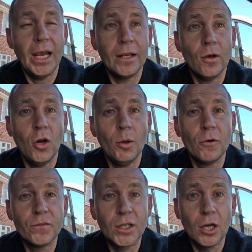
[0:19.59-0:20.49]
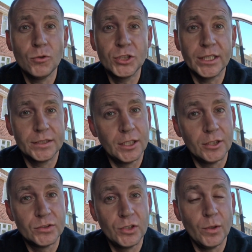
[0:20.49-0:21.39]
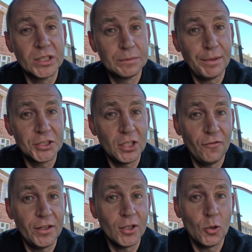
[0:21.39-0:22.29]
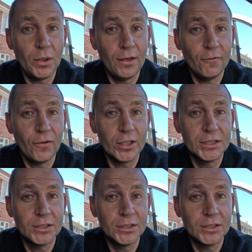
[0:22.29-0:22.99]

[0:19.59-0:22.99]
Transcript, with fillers: and I'm off to Colchester to a special event that I've been invited